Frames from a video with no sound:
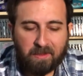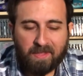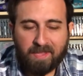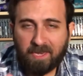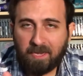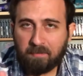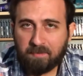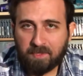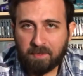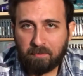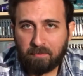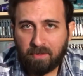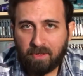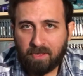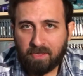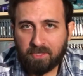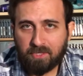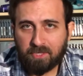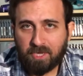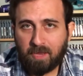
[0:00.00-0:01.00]
I hit up some
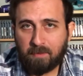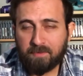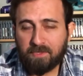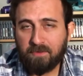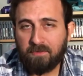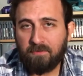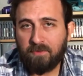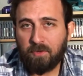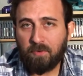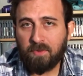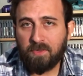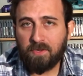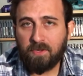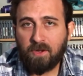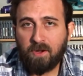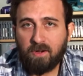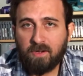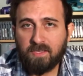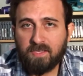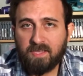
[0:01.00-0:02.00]
pawn shops and a few other
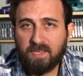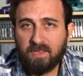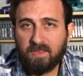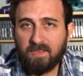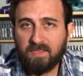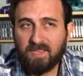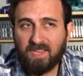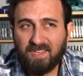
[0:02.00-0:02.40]
yard sales.